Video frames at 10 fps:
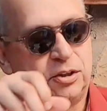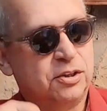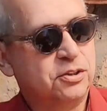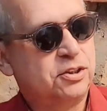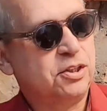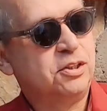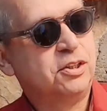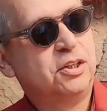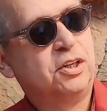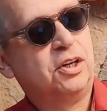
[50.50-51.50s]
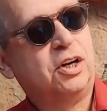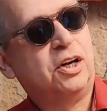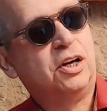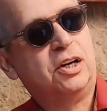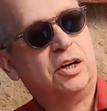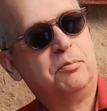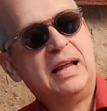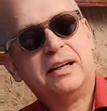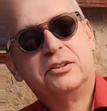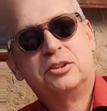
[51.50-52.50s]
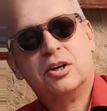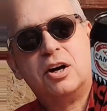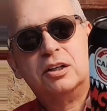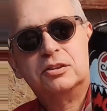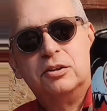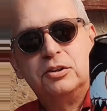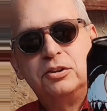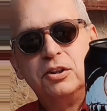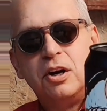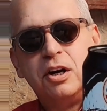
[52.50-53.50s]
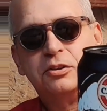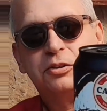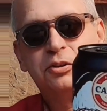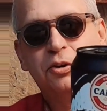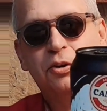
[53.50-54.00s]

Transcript: You can see black shark. So the shark's